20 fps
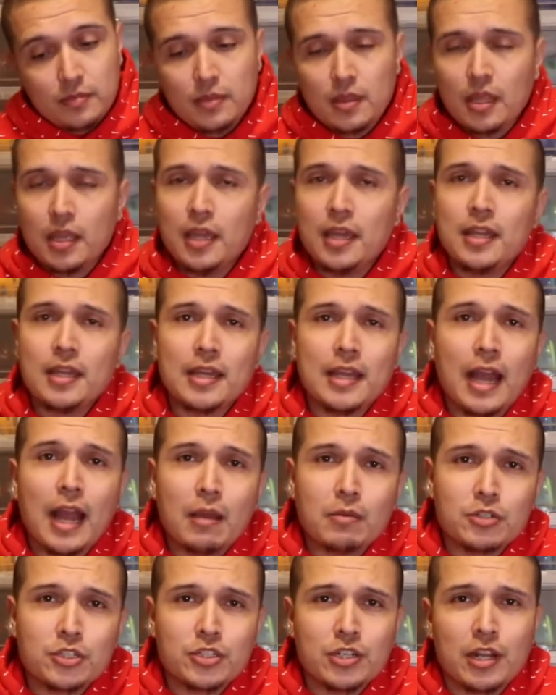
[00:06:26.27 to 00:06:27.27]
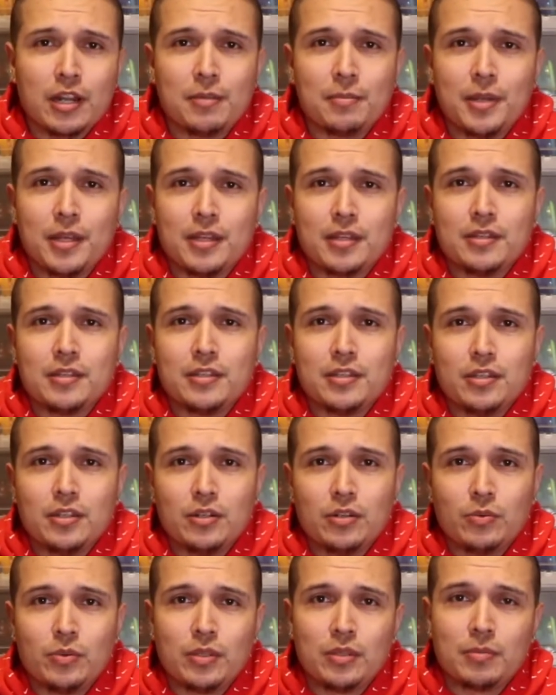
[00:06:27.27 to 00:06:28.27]
and a guy was trying to make a
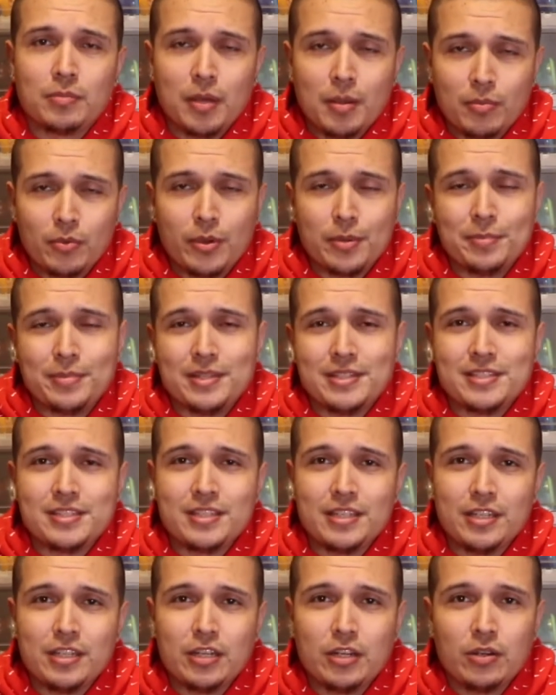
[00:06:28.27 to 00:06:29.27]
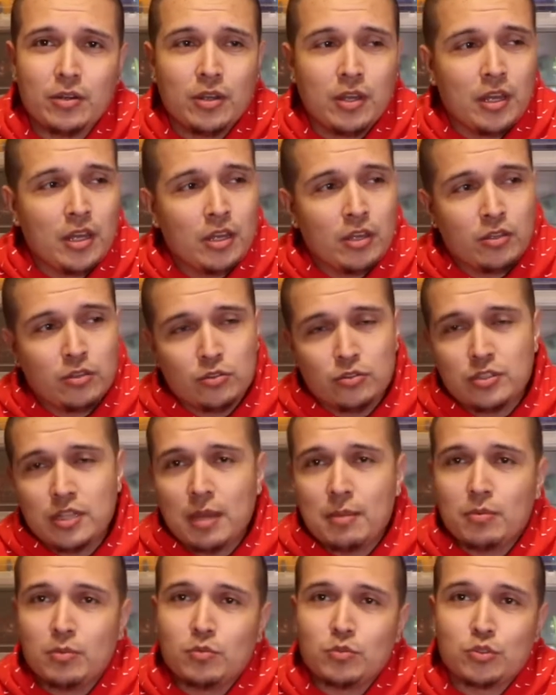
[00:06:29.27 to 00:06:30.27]
deal with my boy Benzino, whose
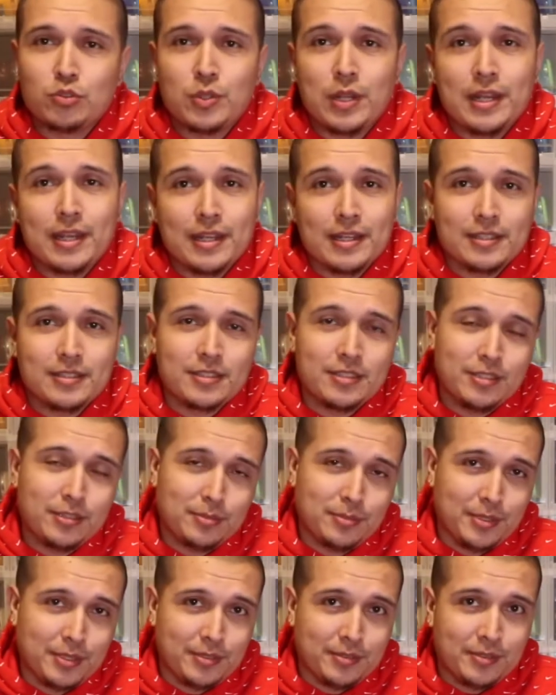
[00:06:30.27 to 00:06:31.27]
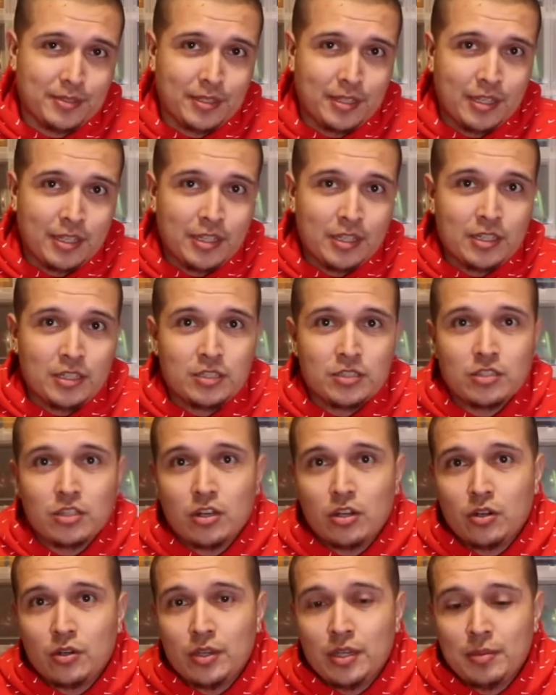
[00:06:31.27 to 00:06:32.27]
table was right next to me.
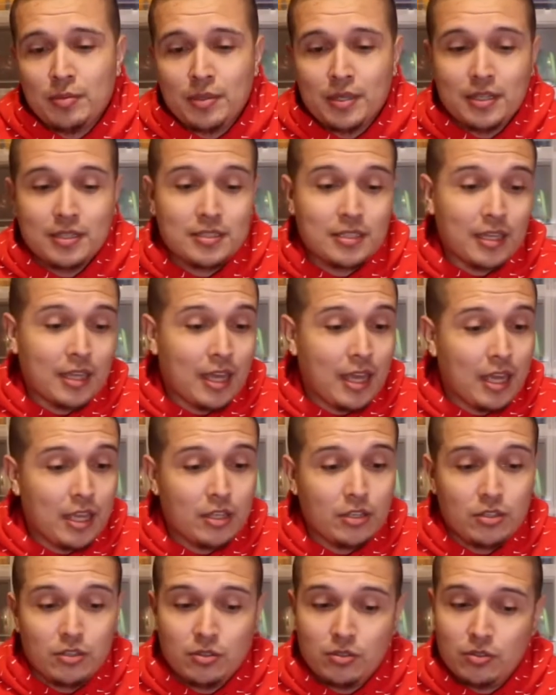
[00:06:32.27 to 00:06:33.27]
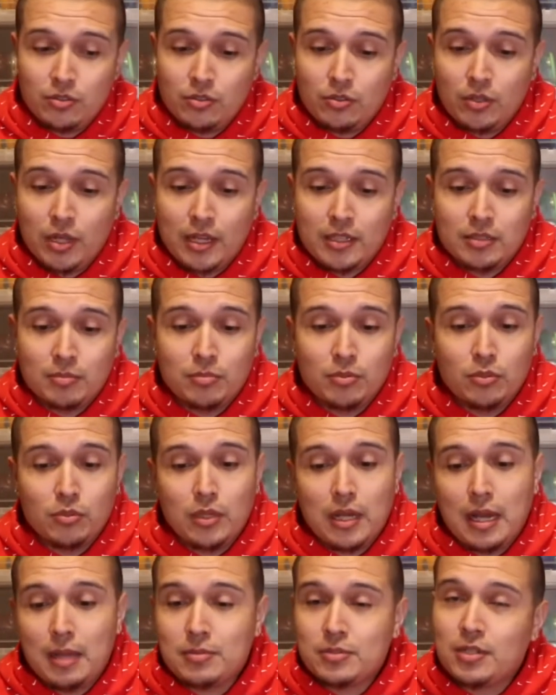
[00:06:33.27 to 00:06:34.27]
So he begins like, hey, do you like the blue
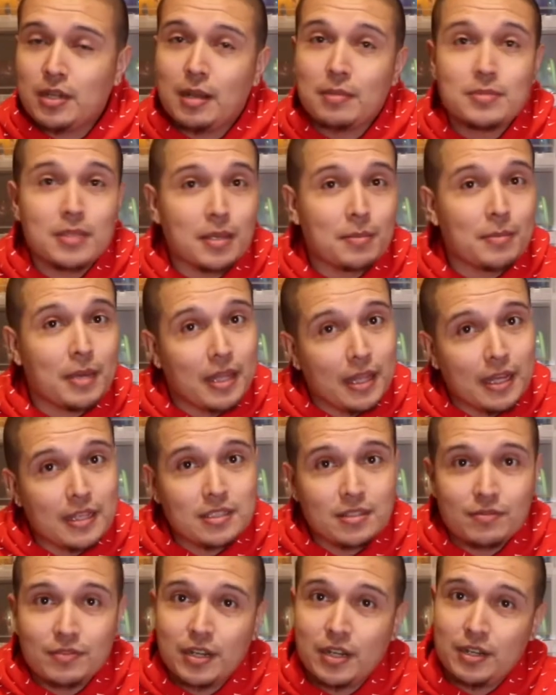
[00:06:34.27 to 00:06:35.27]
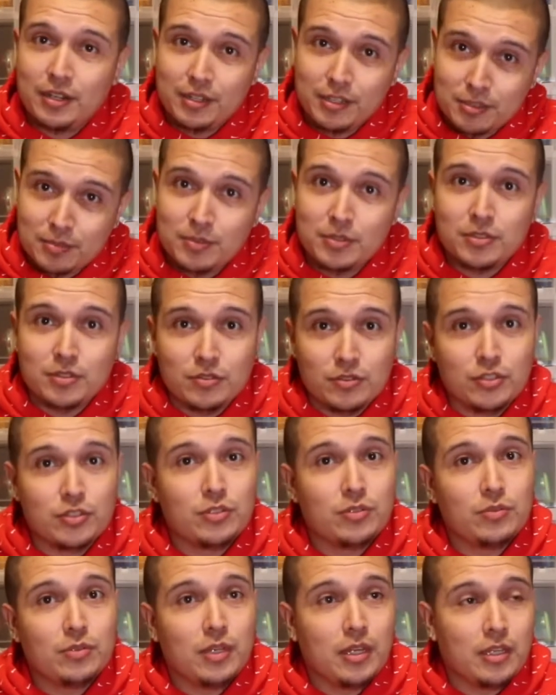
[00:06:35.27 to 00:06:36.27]
lobster? I was like, man, that's a very expensive
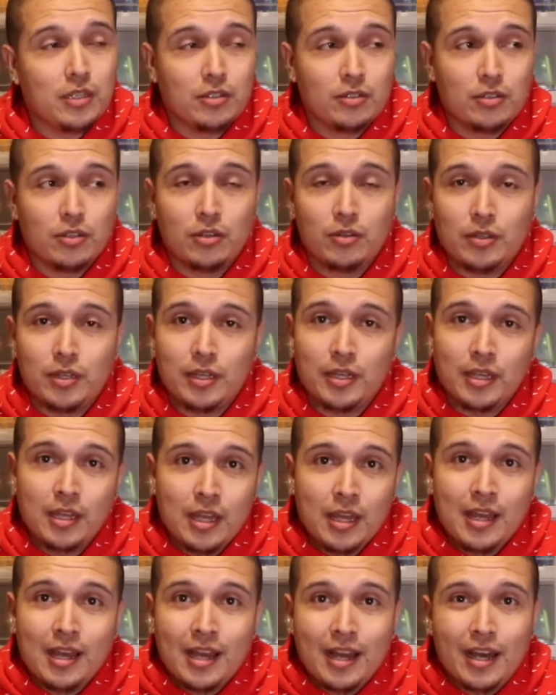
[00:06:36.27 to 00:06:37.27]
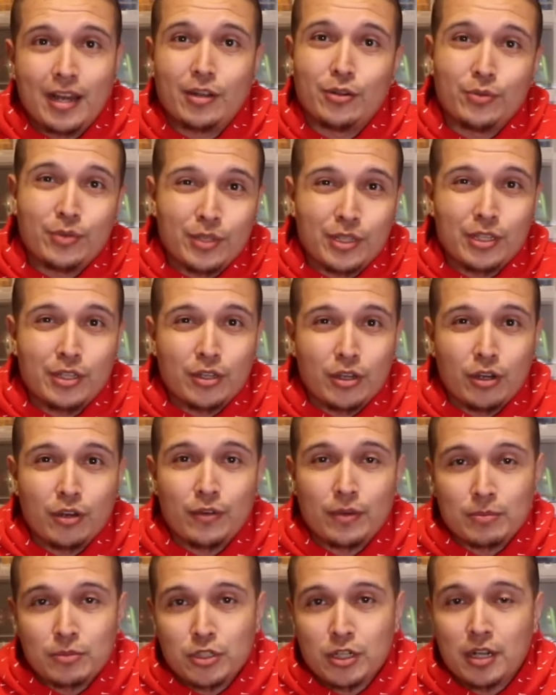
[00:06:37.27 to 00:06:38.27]
shoe. Like, you know, like, I don't really know
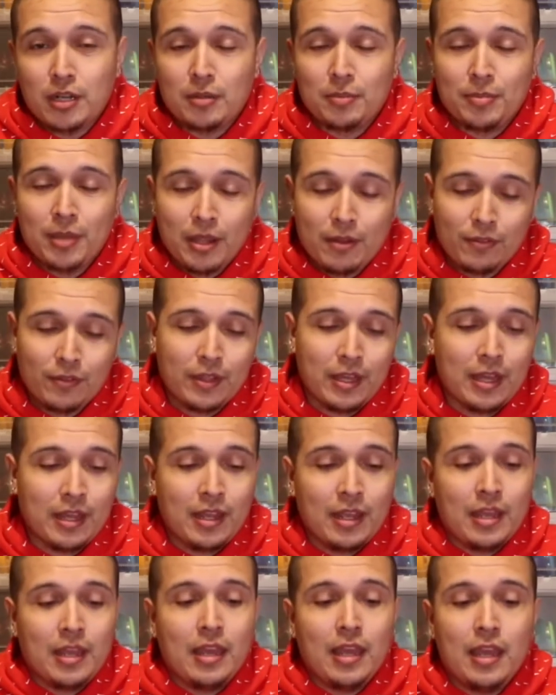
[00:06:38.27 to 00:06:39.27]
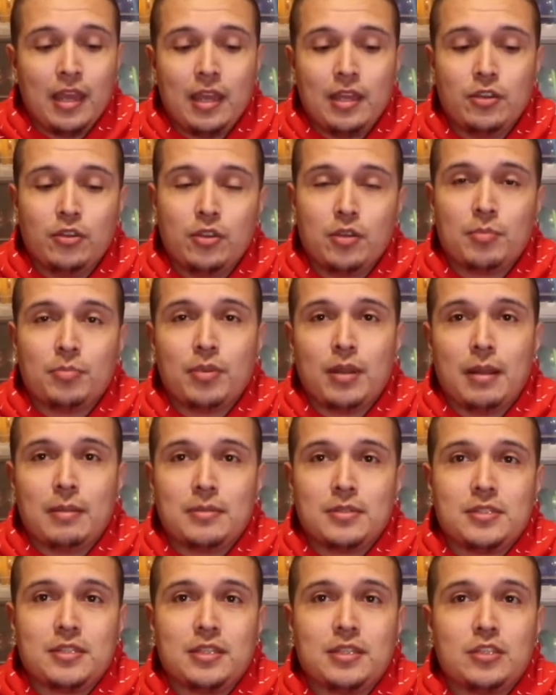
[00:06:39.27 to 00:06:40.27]
if I'm trying to pay for that. And you can
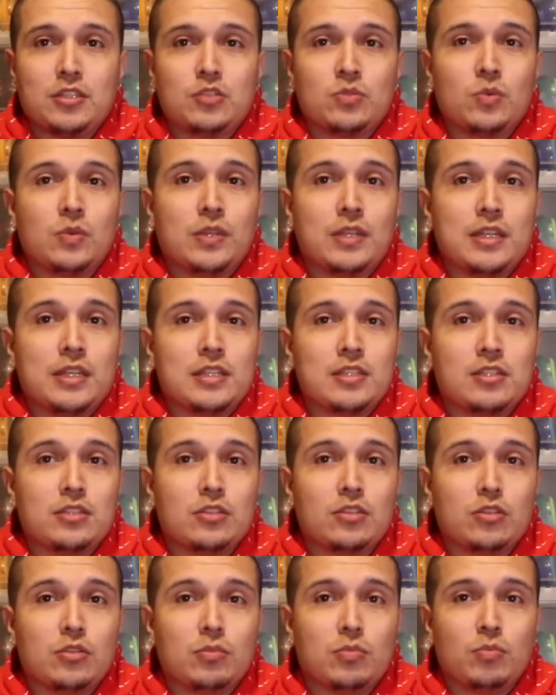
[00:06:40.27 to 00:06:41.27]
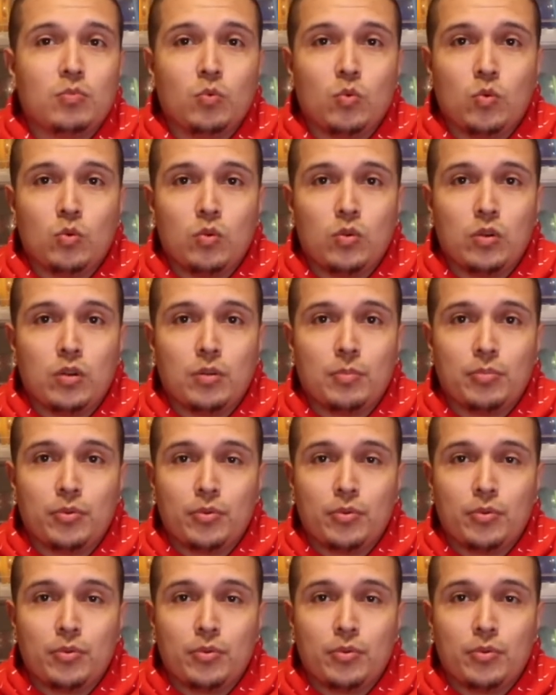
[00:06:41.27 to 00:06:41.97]
probably see this one is a little worn.